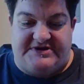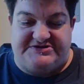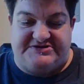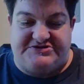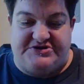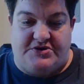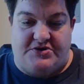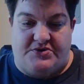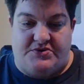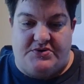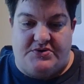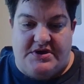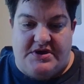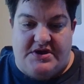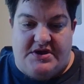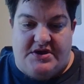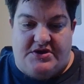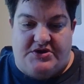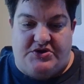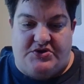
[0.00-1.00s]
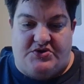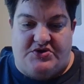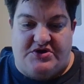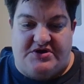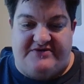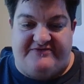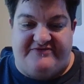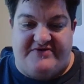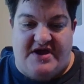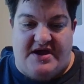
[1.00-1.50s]
So you could
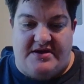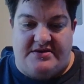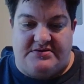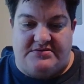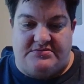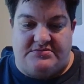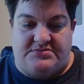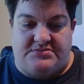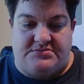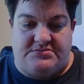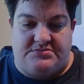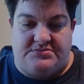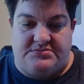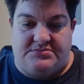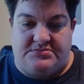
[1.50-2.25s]
have gotten,